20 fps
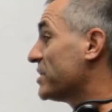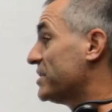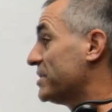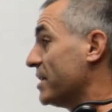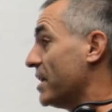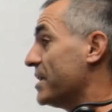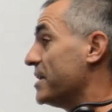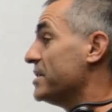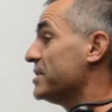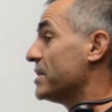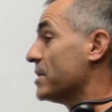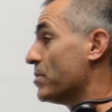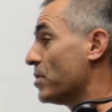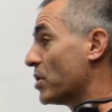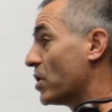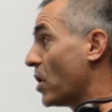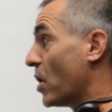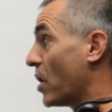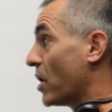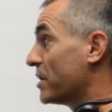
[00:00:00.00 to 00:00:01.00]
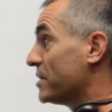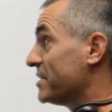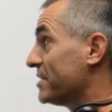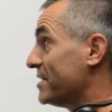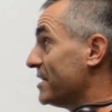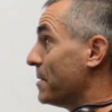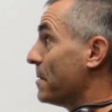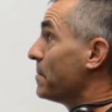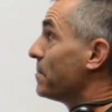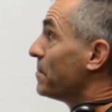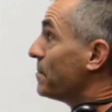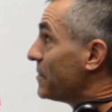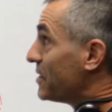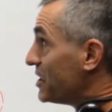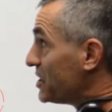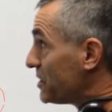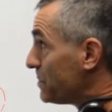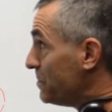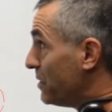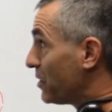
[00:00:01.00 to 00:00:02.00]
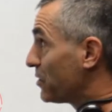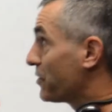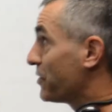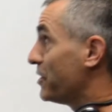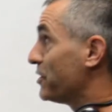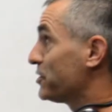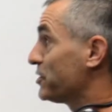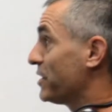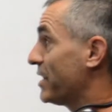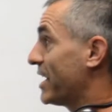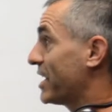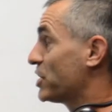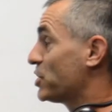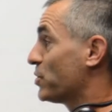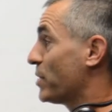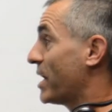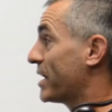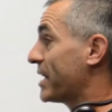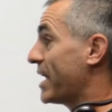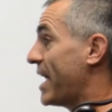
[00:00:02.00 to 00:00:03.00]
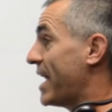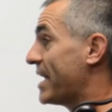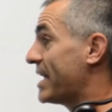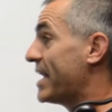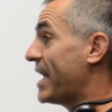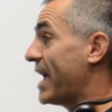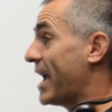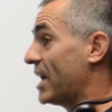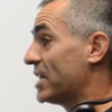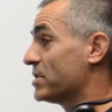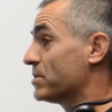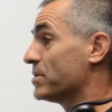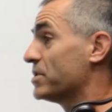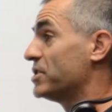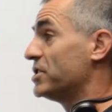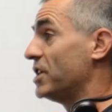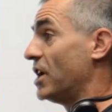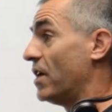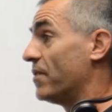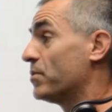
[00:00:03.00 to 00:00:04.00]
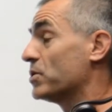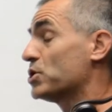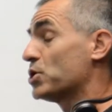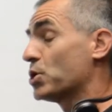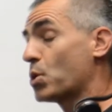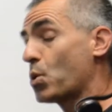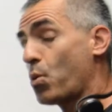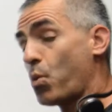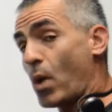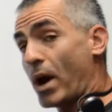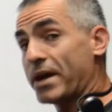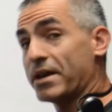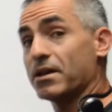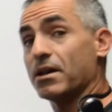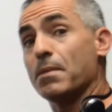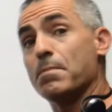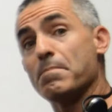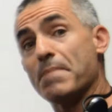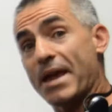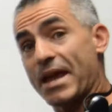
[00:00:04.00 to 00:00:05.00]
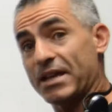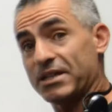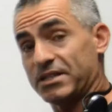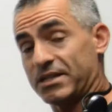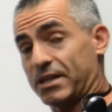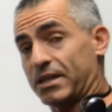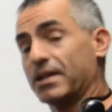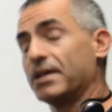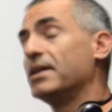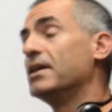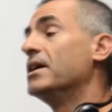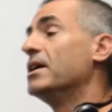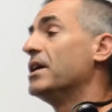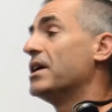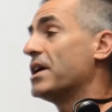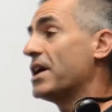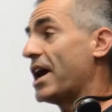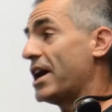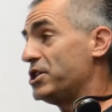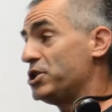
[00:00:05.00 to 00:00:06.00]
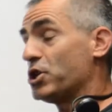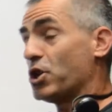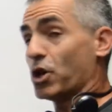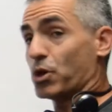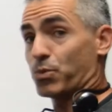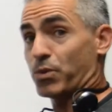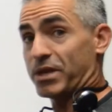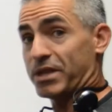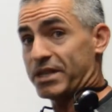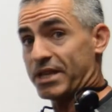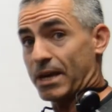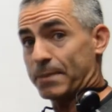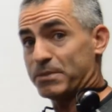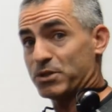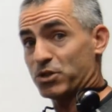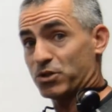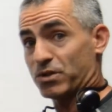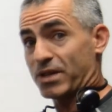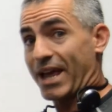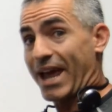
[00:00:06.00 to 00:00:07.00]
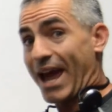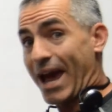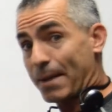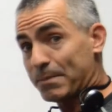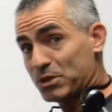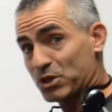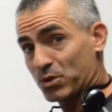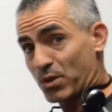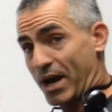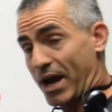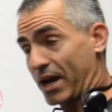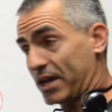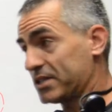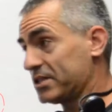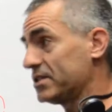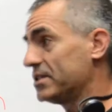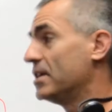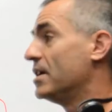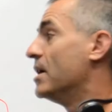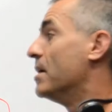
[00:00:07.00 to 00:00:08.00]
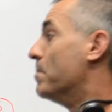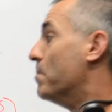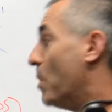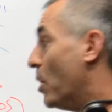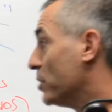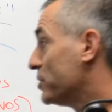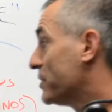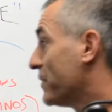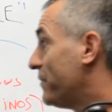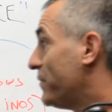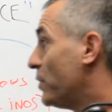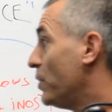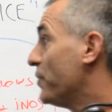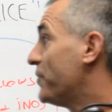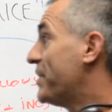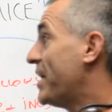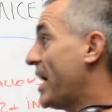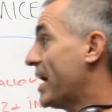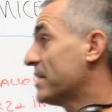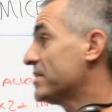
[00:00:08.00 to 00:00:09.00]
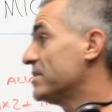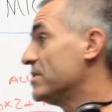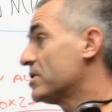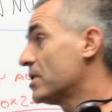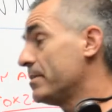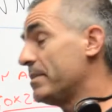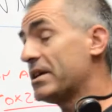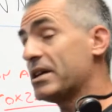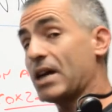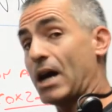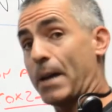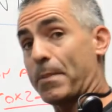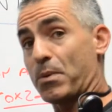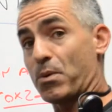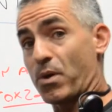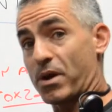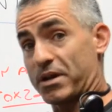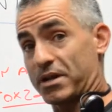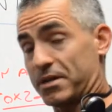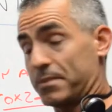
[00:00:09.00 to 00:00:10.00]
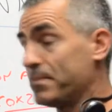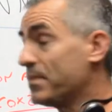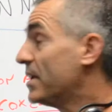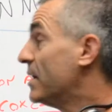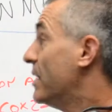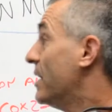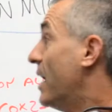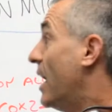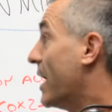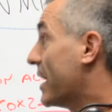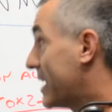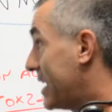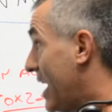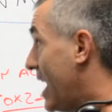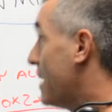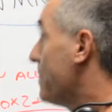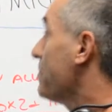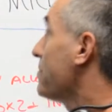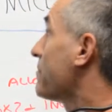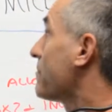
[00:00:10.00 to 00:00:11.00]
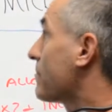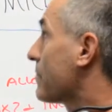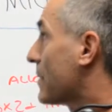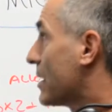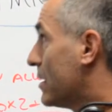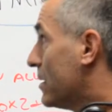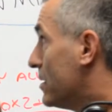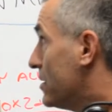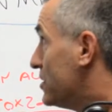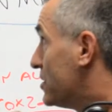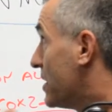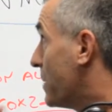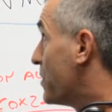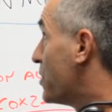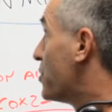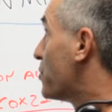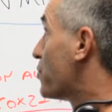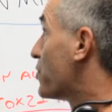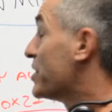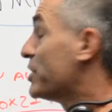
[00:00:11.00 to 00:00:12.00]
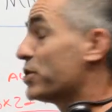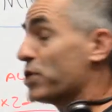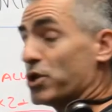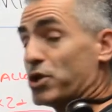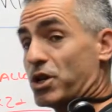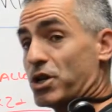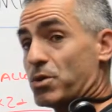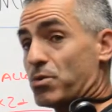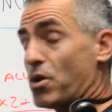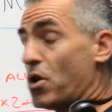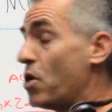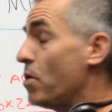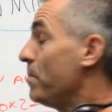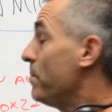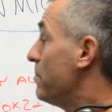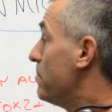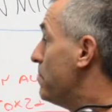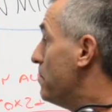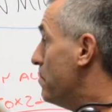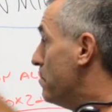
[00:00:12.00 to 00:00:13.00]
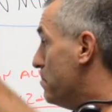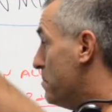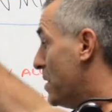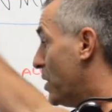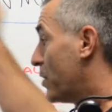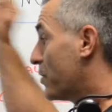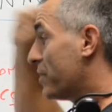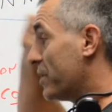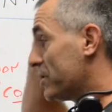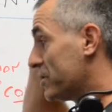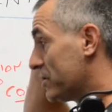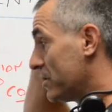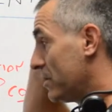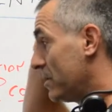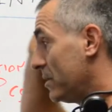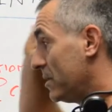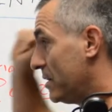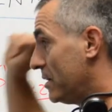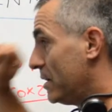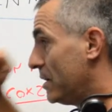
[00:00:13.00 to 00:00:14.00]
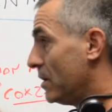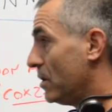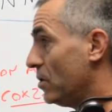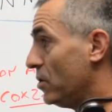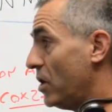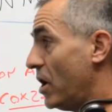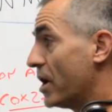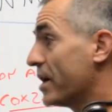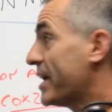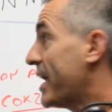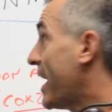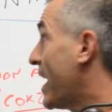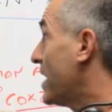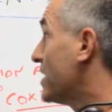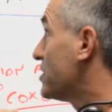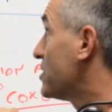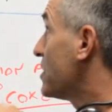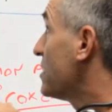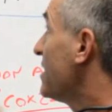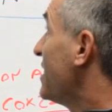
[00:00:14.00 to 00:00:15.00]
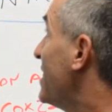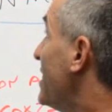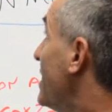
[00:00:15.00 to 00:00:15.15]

studies in regards to this milk thistle extract and cancer itself, which are quite amazing as you go to read the abstracts. Most of the full text is going to be copyrighted. Again, something to research on your own, milk thistle, lung cancer,